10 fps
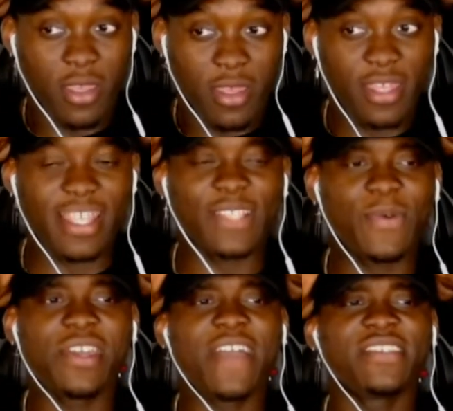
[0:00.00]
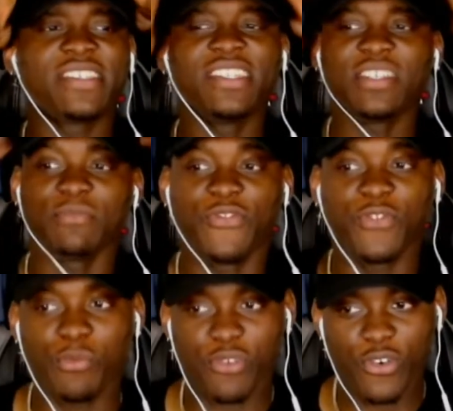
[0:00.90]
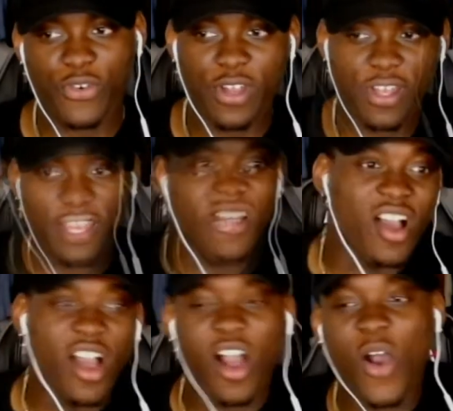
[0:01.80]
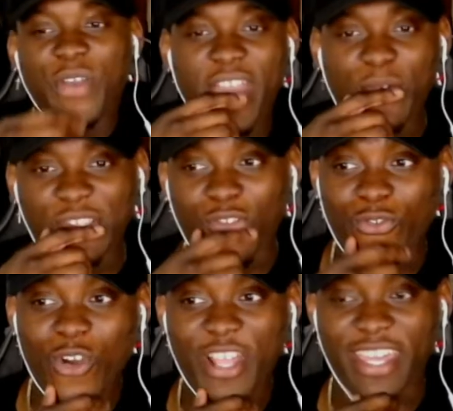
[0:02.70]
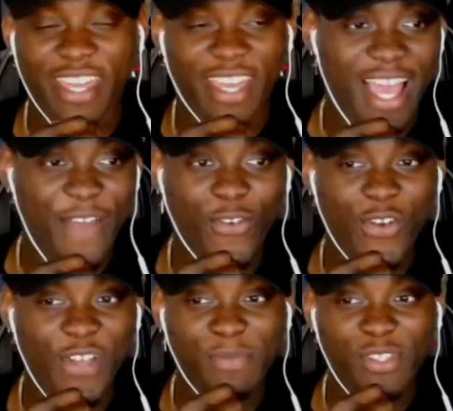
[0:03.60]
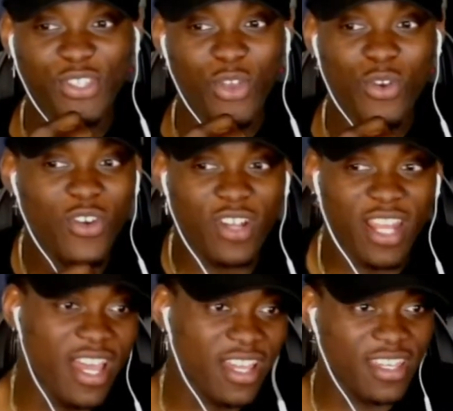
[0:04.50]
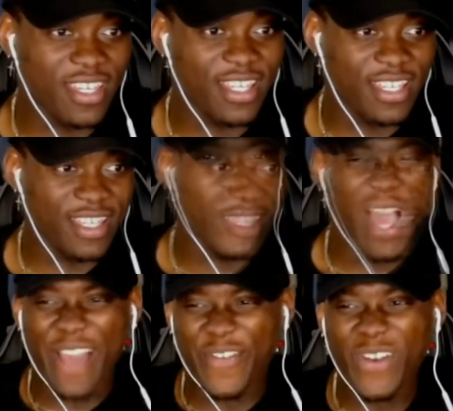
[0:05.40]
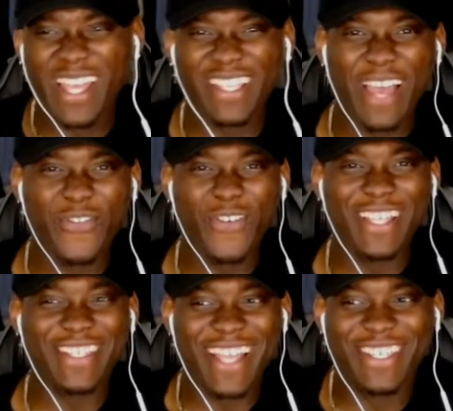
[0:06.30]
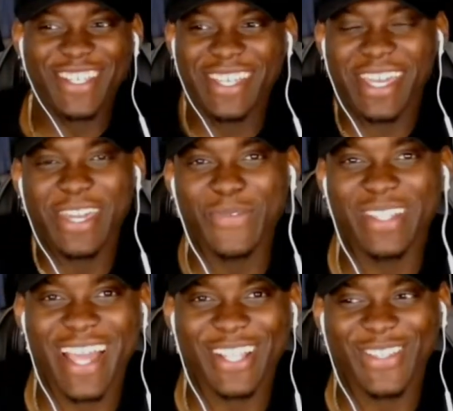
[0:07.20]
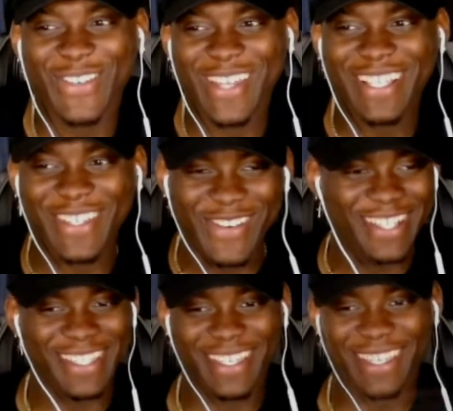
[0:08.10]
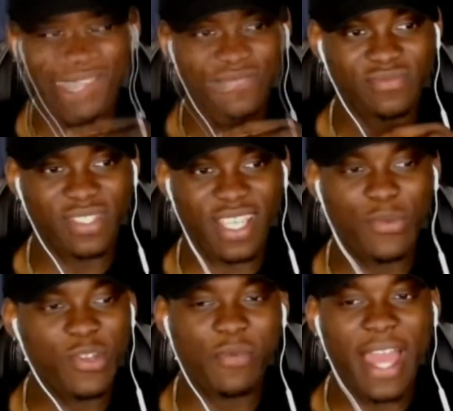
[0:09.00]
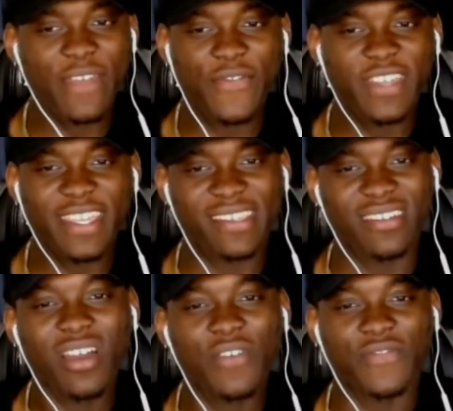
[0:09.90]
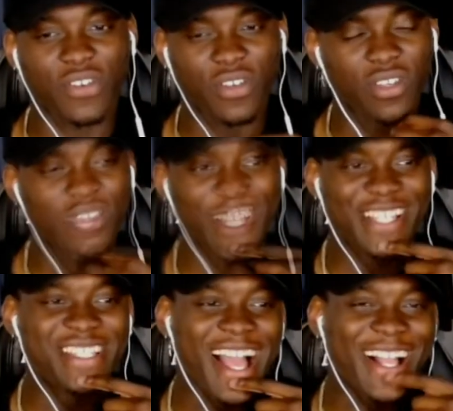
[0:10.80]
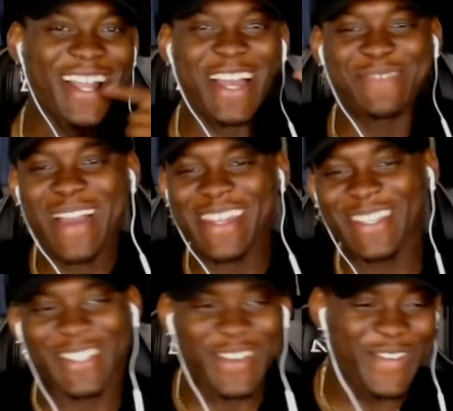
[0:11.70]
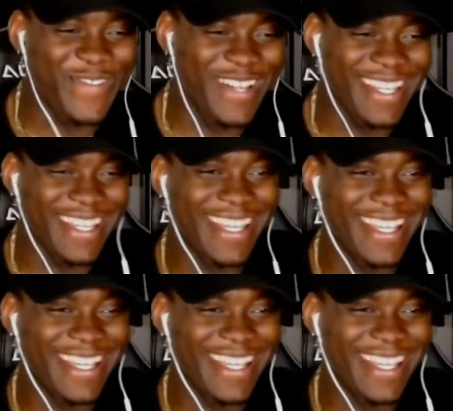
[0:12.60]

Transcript: That's why you haven't seen it before, bro. Oh yeah, it was a rocket. I forgot. It's been so long. Like, I feel like she actually hit with that too. That's crazy. I don't think it's enough though. I can't lie. Amida's so funny.